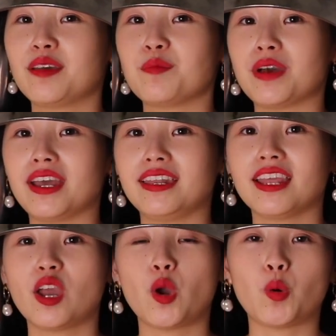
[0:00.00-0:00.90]
but
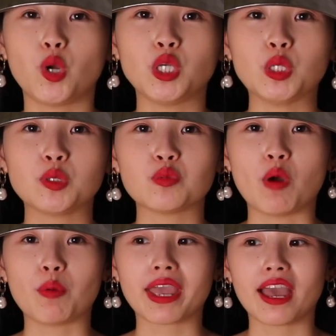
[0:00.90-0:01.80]
we'll use
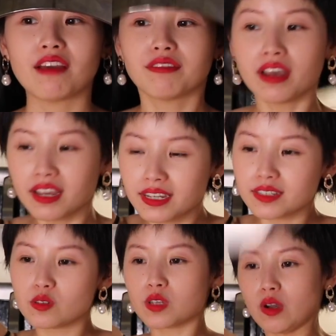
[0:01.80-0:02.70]
what we have.
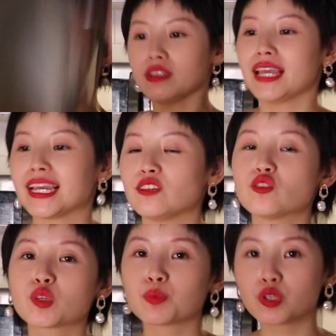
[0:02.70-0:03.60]
So yeah, you
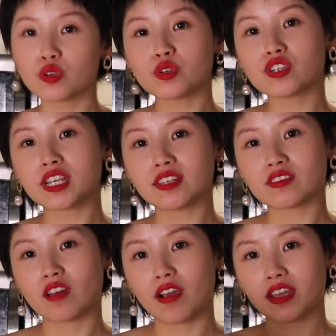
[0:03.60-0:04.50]
just put your chicken
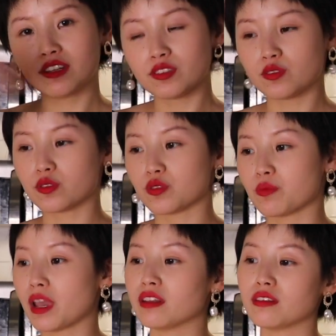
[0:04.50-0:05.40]
stock into the
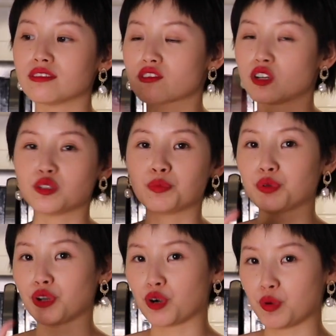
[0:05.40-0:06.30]
soup and start to
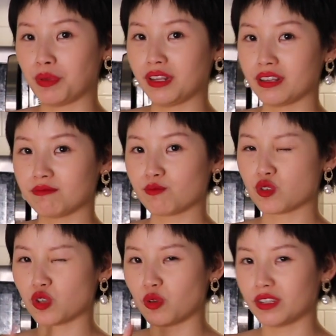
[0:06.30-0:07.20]
put herb in it.
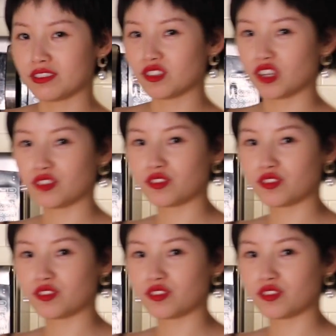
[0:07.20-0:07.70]
So let's get